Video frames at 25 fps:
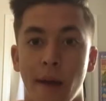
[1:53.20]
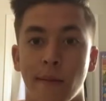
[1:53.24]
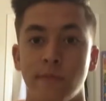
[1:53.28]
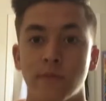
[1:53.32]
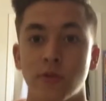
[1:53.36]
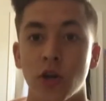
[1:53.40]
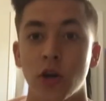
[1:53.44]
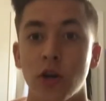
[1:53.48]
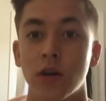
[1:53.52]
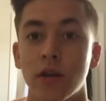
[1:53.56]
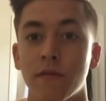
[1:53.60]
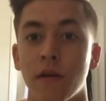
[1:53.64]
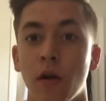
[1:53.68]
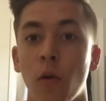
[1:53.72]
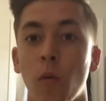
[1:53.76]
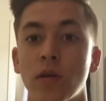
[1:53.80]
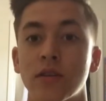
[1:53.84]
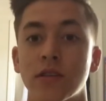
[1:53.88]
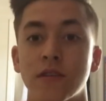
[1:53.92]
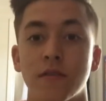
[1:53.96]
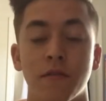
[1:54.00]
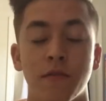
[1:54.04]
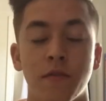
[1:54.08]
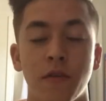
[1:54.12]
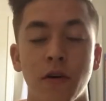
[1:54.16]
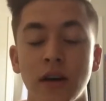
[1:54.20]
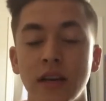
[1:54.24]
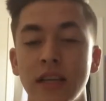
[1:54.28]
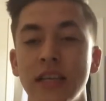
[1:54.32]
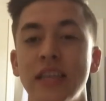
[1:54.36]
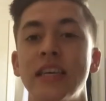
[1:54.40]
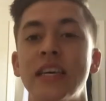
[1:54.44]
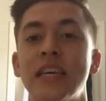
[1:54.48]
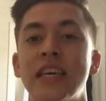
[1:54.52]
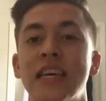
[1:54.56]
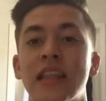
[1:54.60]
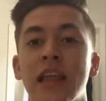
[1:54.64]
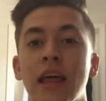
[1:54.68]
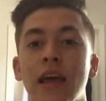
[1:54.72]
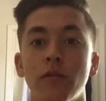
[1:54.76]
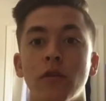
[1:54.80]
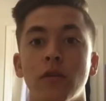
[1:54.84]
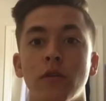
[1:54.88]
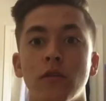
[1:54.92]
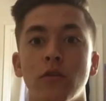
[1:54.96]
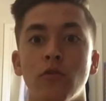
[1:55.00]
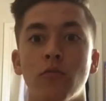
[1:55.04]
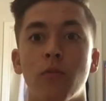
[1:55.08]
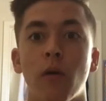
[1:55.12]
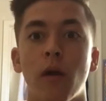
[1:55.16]
I'm sorry if I wasn't funny. Like,
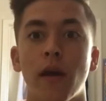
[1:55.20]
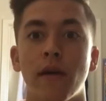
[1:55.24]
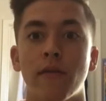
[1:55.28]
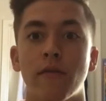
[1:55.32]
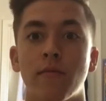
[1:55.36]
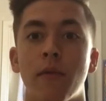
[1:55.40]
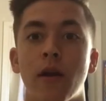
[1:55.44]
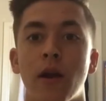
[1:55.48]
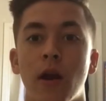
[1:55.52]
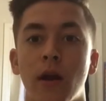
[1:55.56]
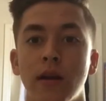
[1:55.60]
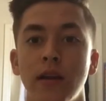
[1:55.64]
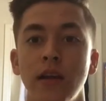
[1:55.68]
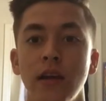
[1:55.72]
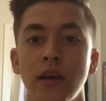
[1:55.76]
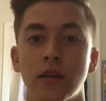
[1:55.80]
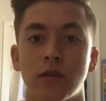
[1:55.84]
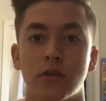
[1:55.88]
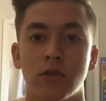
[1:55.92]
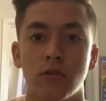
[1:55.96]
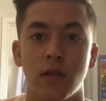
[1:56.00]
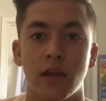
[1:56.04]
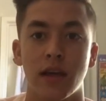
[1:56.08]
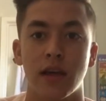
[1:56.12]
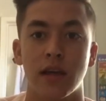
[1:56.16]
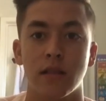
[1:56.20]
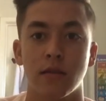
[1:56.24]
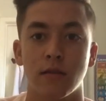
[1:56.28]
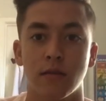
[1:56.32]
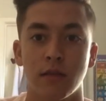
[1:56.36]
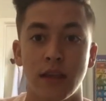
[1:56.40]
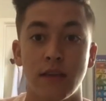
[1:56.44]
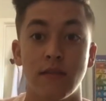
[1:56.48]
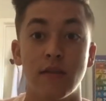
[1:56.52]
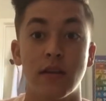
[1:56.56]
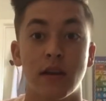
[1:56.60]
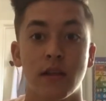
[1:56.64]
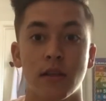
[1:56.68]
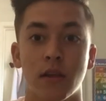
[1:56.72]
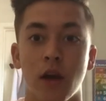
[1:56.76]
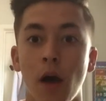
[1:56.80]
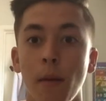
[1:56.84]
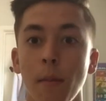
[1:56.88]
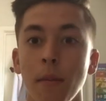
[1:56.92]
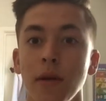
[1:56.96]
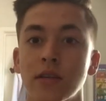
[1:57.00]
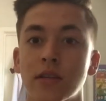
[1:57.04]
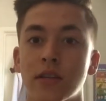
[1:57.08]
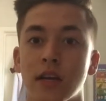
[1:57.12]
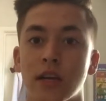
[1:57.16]
you probably have a better idea, so like, leave it in the
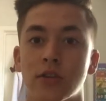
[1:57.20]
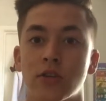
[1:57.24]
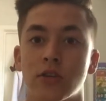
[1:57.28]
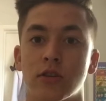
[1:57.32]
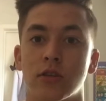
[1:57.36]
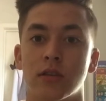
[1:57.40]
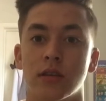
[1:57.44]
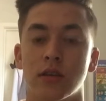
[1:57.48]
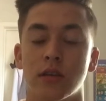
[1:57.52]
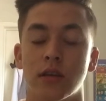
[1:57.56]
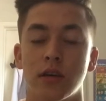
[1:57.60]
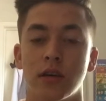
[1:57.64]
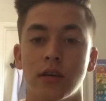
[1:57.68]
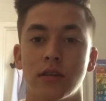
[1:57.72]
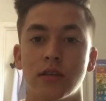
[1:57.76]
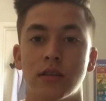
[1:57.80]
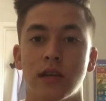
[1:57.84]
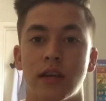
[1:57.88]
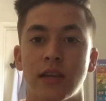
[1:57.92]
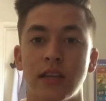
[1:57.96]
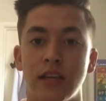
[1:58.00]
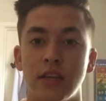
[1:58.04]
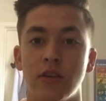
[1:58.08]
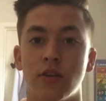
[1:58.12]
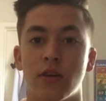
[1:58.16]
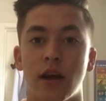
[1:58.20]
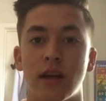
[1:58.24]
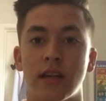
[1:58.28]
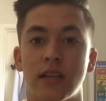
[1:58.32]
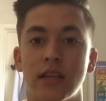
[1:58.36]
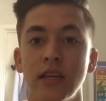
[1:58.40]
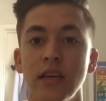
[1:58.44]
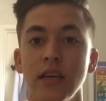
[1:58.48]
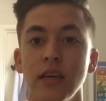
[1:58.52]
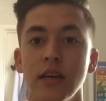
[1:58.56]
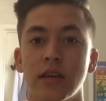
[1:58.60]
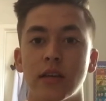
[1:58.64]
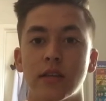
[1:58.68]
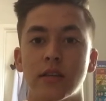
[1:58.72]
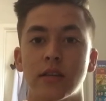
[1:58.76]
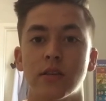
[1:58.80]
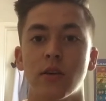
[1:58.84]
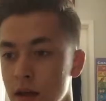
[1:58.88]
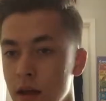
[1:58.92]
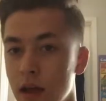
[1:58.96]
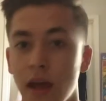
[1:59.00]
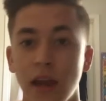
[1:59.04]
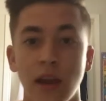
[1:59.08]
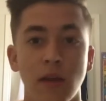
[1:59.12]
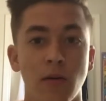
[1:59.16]
comment section because I need your ideas. So,
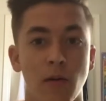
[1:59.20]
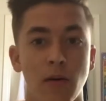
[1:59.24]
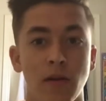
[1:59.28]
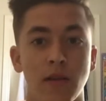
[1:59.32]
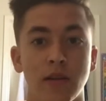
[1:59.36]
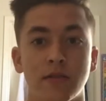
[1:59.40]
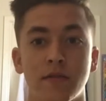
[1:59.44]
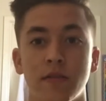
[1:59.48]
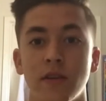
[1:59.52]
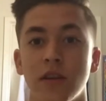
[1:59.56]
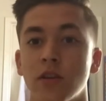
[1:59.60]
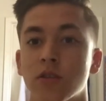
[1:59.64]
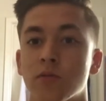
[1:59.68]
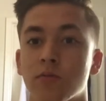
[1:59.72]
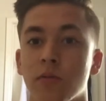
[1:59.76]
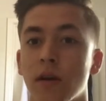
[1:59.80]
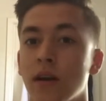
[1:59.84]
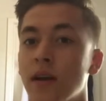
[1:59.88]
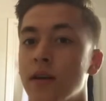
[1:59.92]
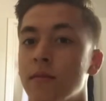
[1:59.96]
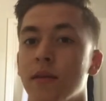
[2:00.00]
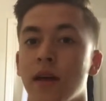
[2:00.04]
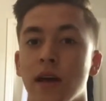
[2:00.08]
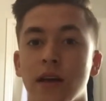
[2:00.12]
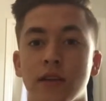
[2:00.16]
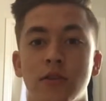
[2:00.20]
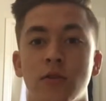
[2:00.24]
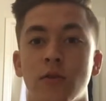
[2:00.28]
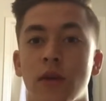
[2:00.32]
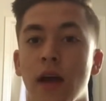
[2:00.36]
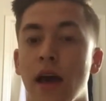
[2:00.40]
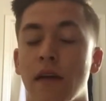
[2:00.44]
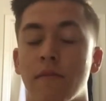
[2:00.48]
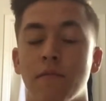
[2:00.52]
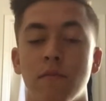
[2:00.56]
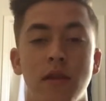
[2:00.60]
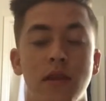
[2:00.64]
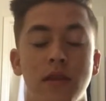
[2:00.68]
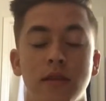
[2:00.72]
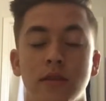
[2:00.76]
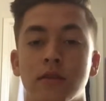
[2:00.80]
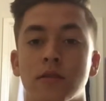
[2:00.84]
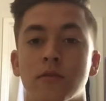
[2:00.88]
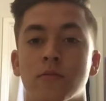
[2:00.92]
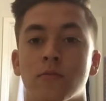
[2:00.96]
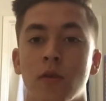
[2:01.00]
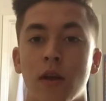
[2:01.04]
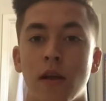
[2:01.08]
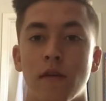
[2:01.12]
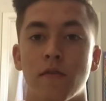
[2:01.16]
anyway, this video is probably gonna be like two and a half
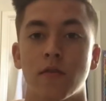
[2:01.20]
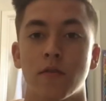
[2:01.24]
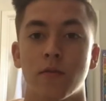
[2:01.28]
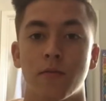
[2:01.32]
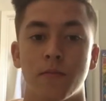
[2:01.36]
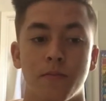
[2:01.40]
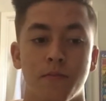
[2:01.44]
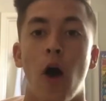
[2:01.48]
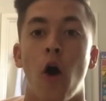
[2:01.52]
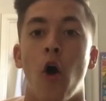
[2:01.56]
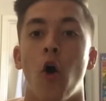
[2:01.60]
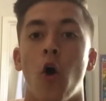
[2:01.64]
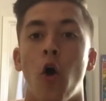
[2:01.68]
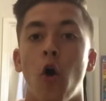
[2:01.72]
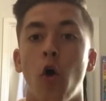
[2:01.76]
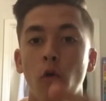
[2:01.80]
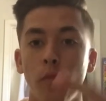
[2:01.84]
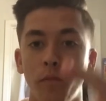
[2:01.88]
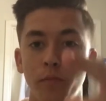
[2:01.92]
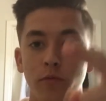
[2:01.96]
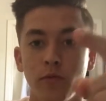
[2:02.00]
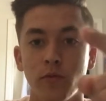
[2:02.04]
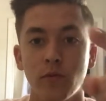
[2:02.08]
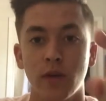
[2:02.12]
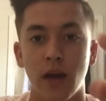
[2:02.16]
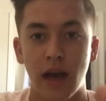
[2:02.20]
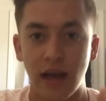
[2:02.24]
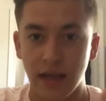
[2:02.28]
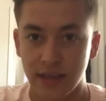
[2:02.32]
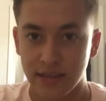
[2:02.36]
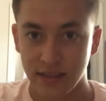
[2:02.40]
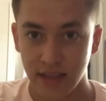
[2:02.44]
minutes, whatever. Hope you guys